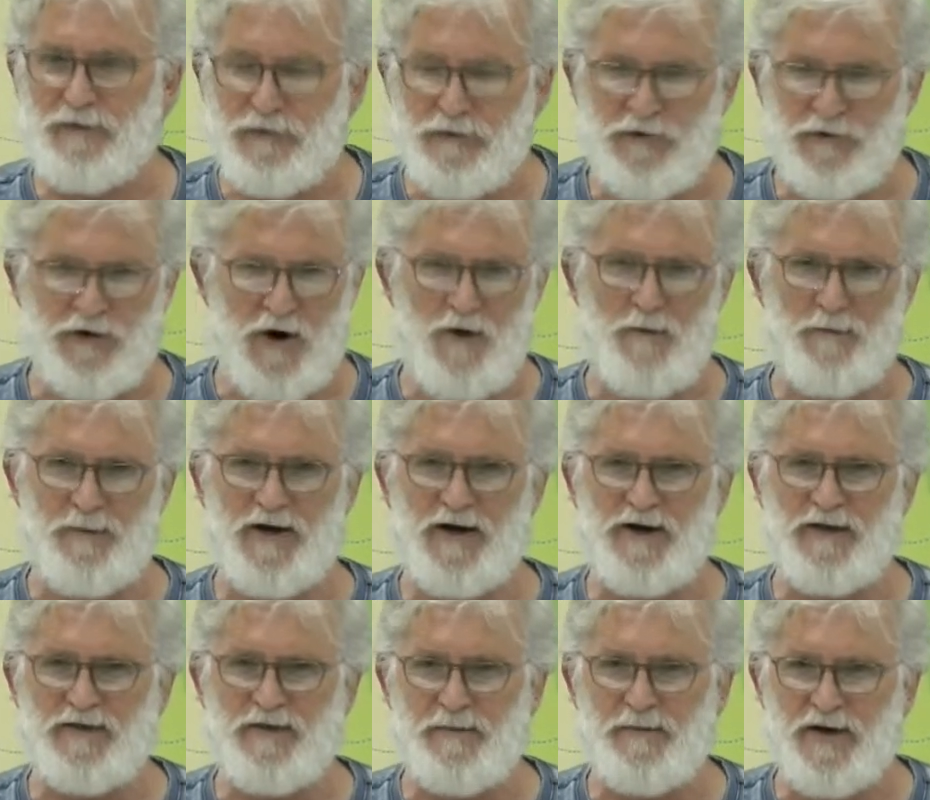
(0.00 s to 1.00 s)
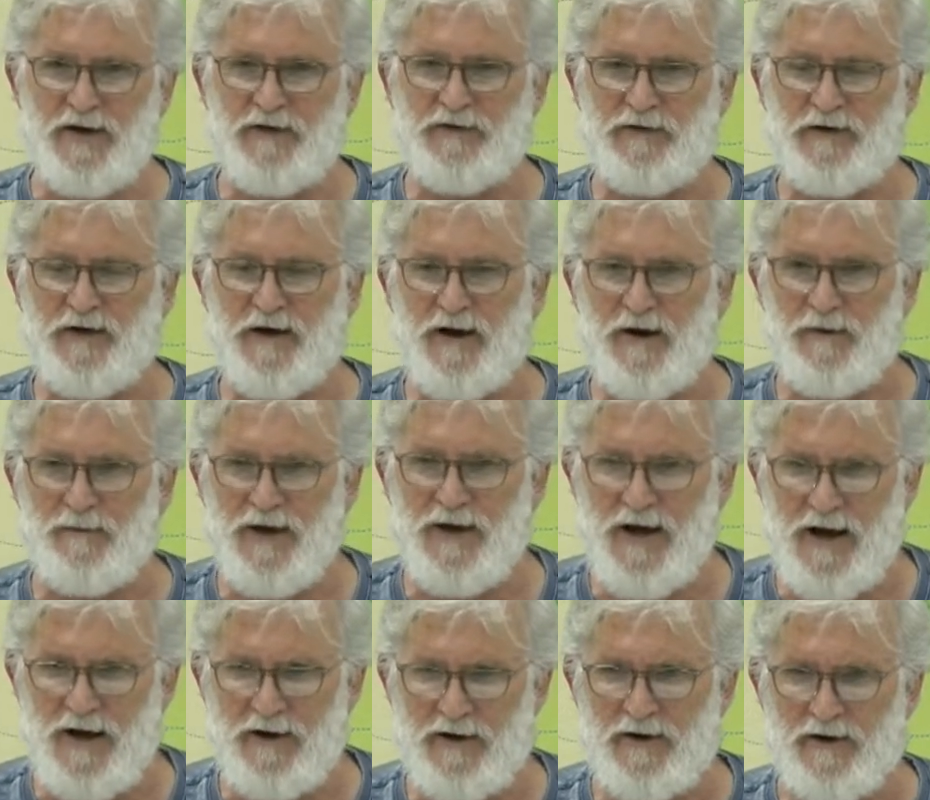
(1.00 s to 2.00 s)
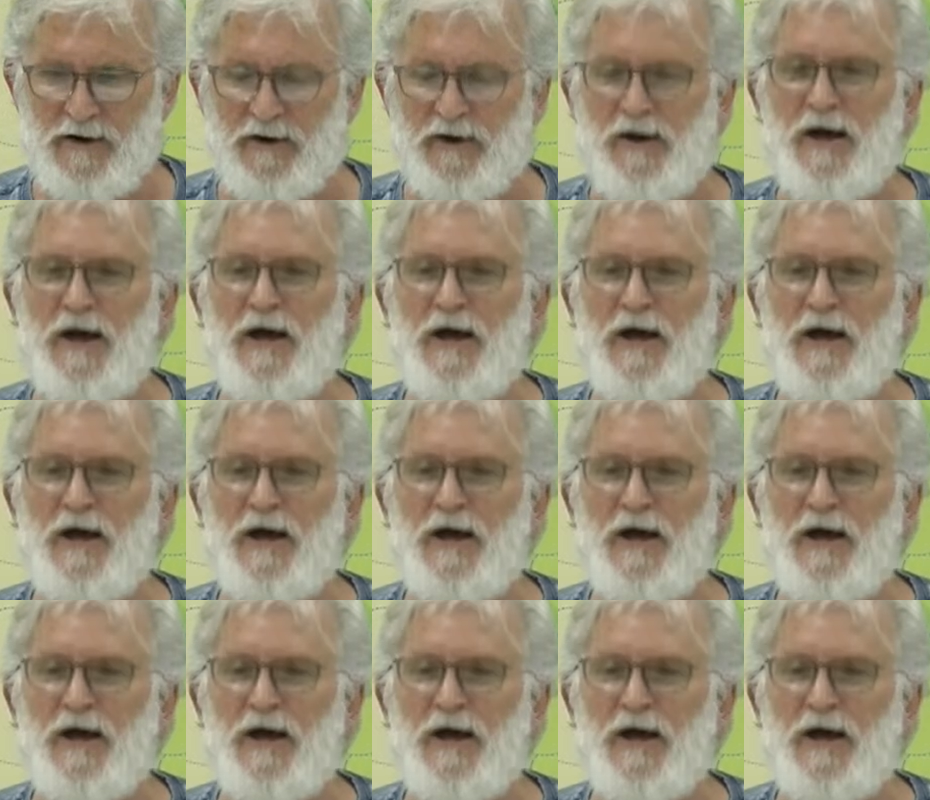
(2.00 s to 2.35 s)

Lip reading: chomping at the bits to help me out here.